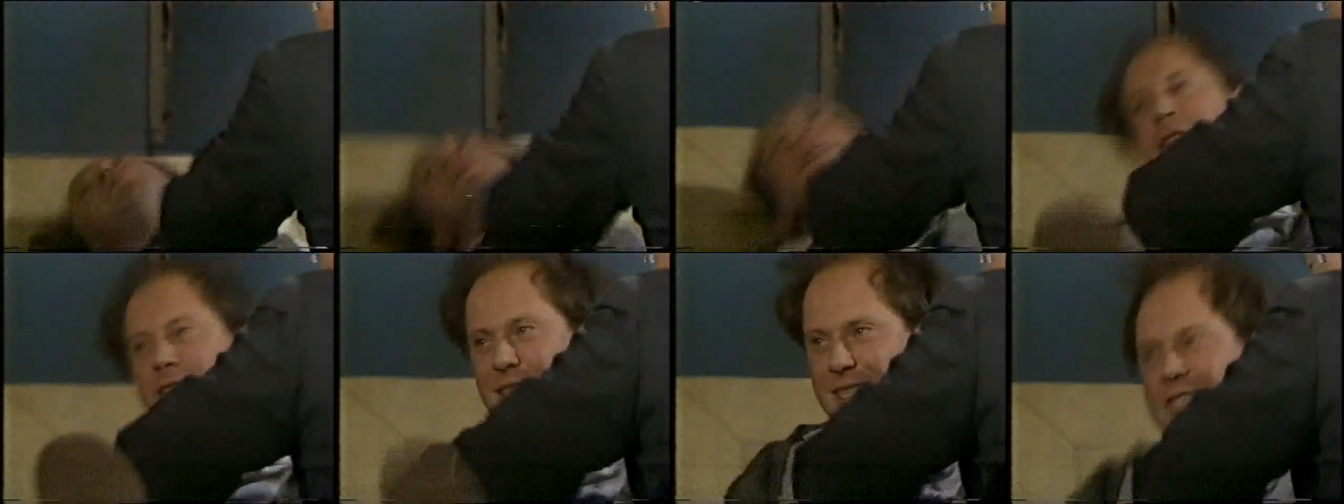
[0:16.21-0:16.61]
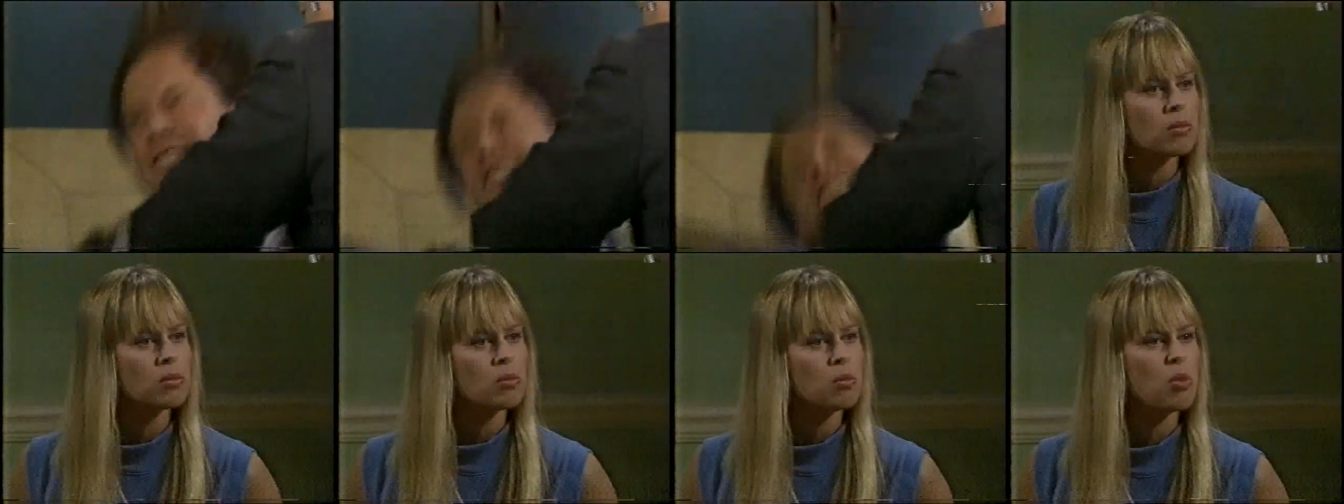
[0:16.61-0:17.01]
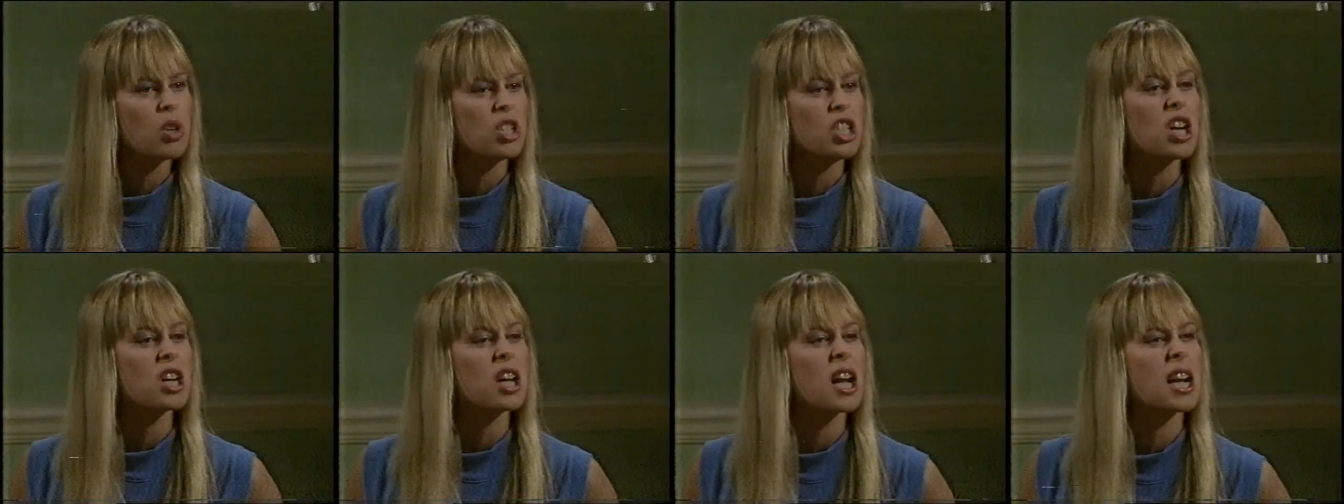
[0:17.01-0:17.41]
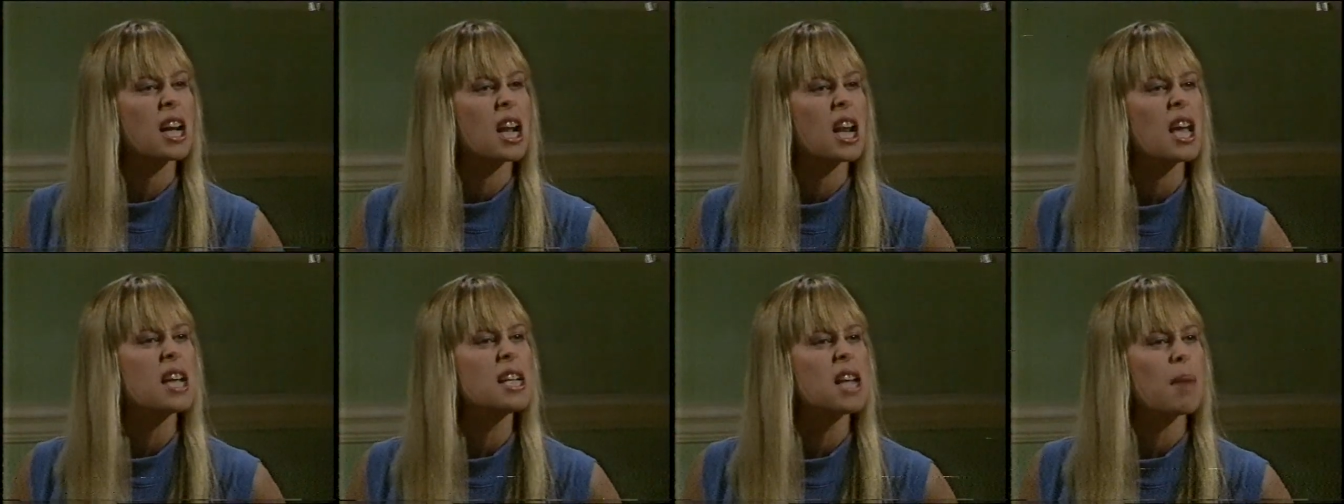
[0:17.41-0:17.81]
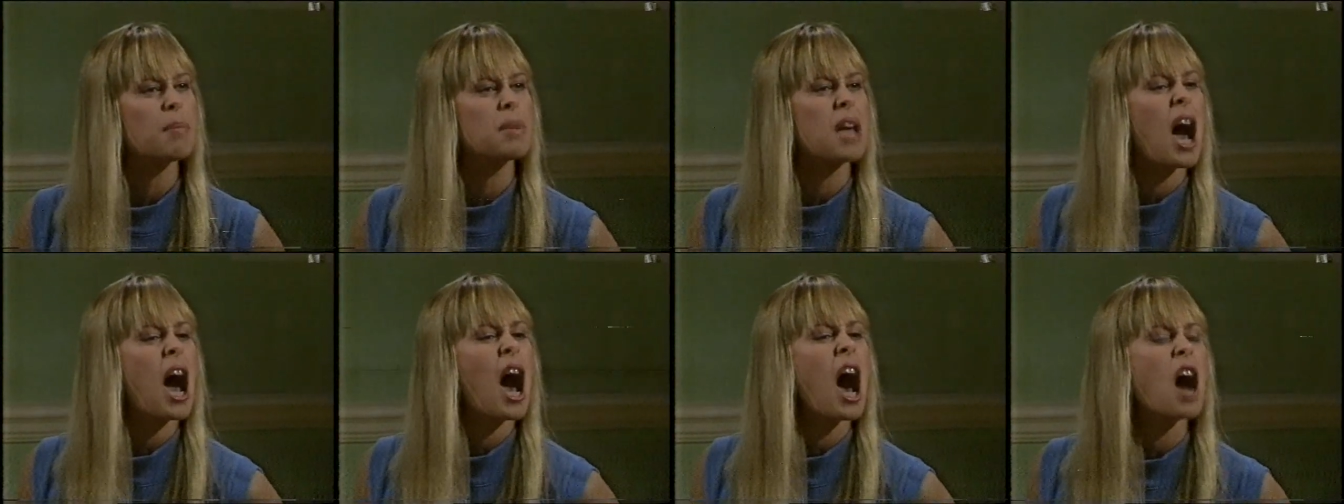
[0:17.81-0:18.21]
Well, you can clean
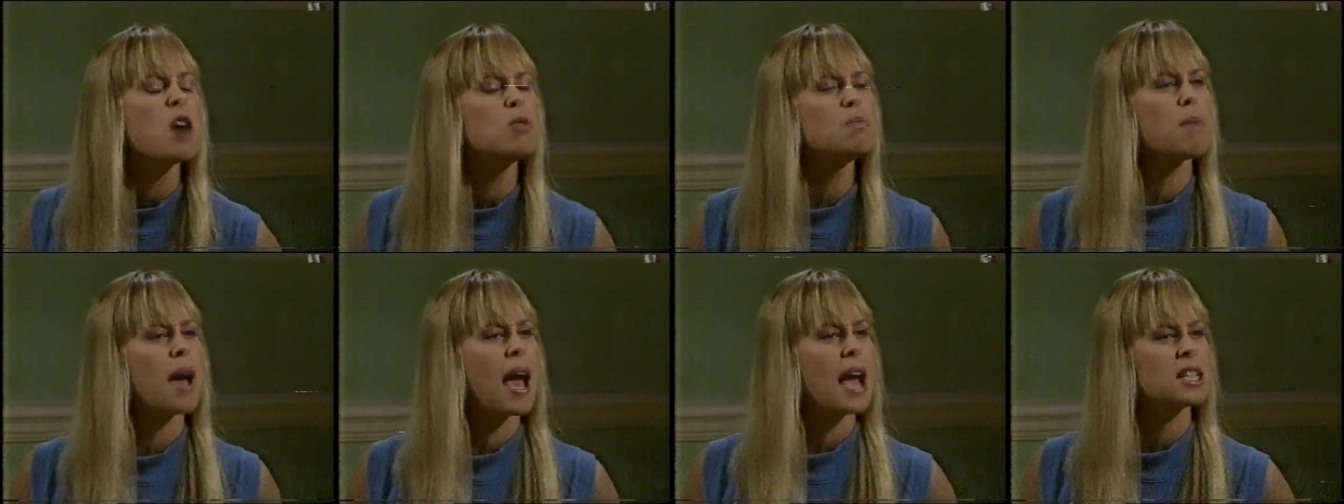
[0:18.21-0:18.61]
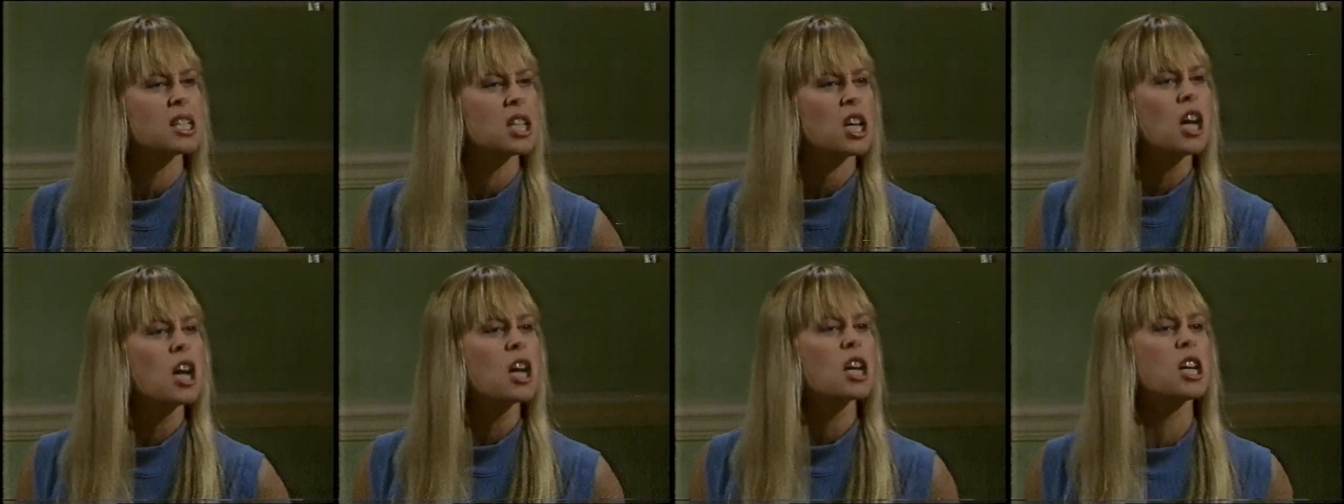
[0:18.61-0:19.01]
up your own mess,